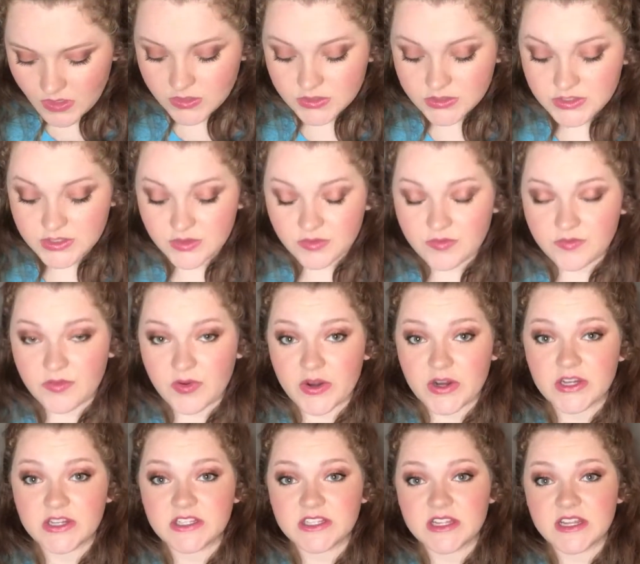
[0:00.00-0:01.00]
So
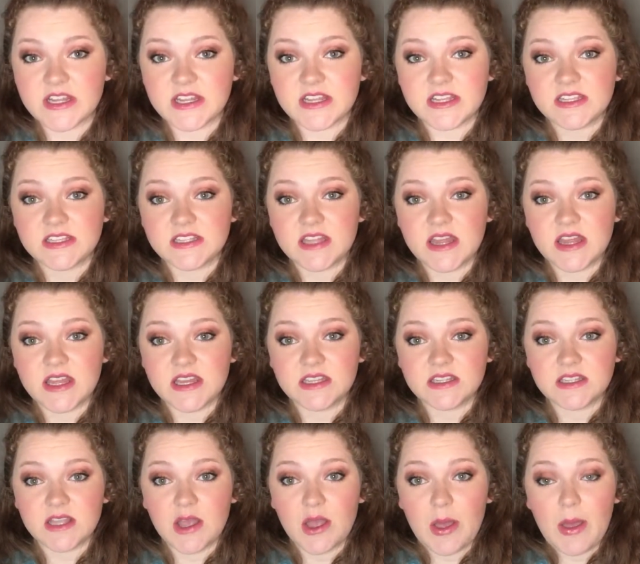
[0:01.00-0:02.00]
first is
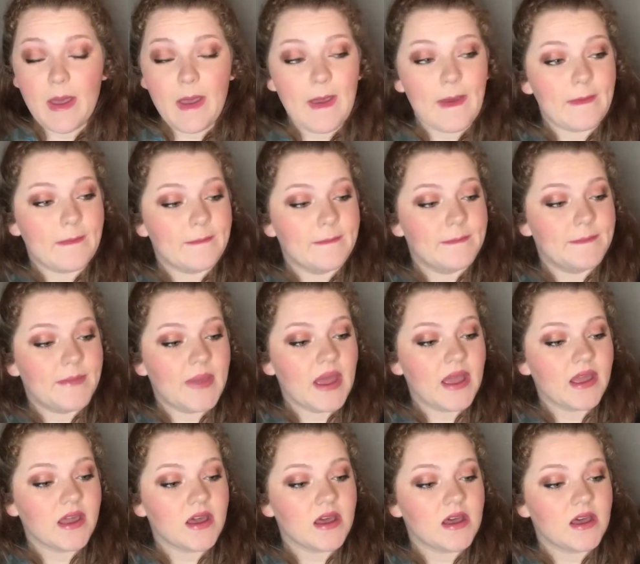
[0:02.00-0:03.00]
this
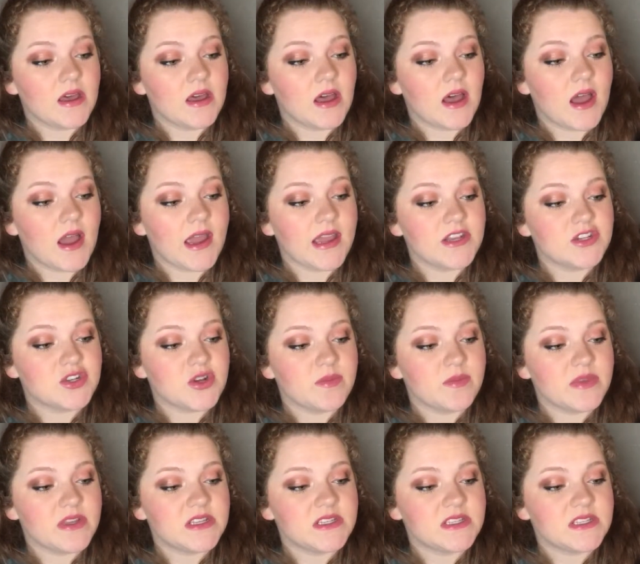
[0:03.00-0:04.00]
Becca Hydra
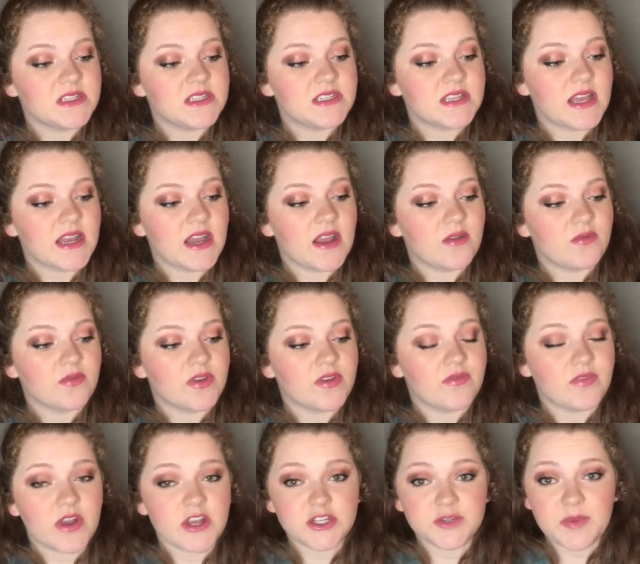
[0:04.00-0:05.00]
Mist Set and
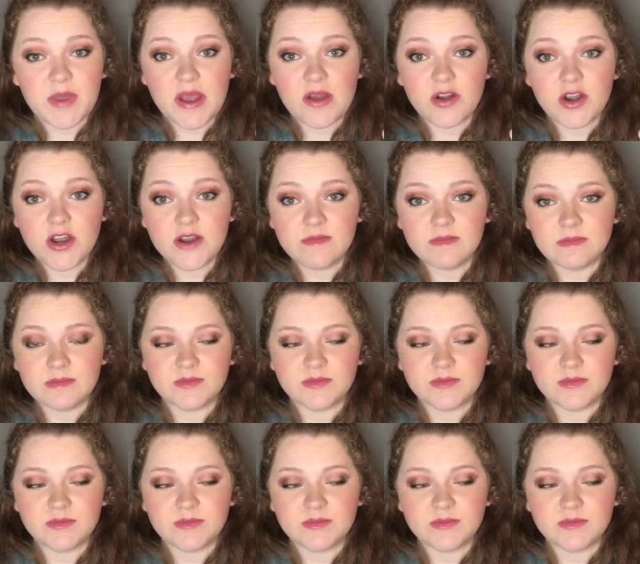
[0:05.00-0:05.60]
Refresh Powder.